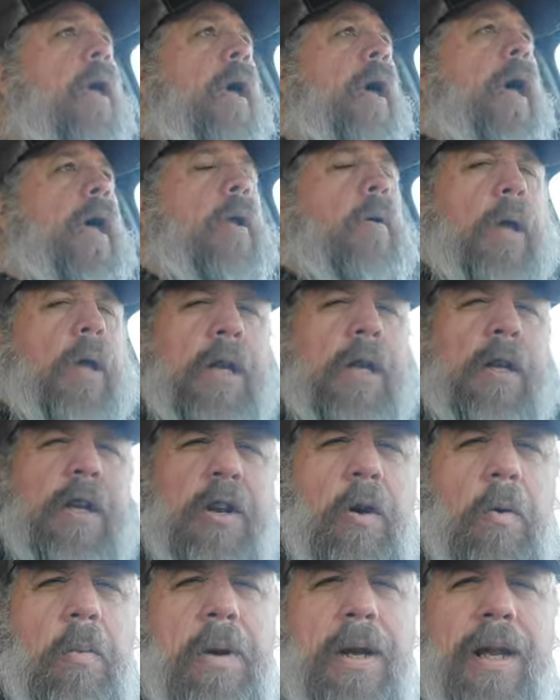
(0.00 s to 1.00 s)
And you
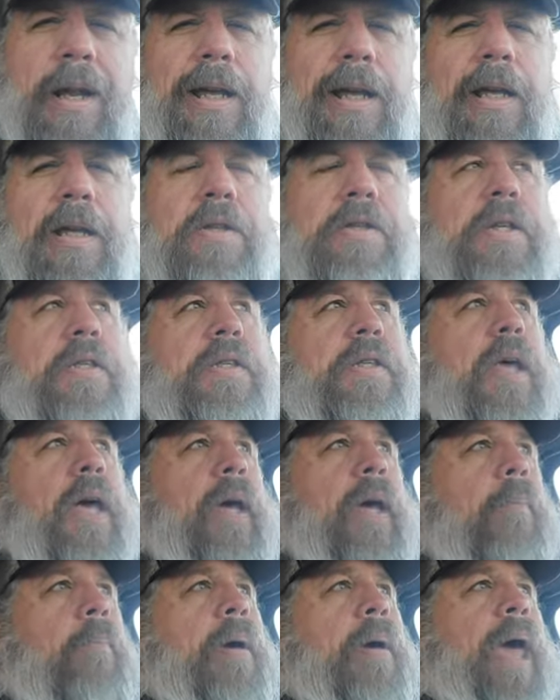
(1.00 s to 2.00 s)
know what it is? It's
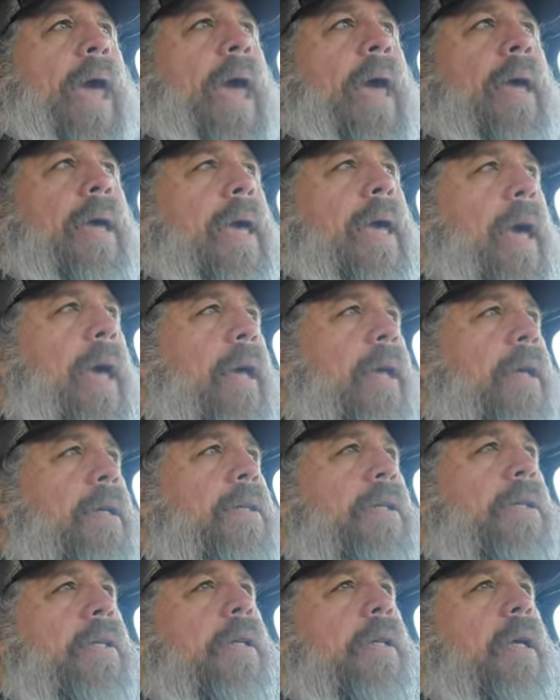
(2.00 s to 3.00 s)
like
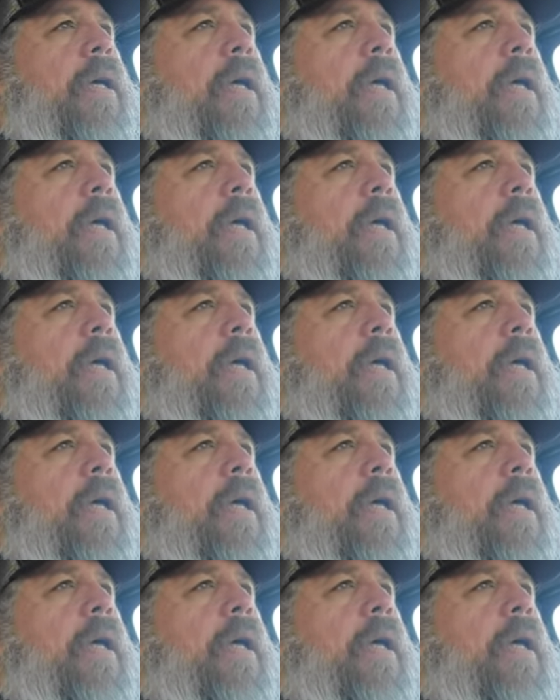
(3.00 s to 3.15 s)
pancakes.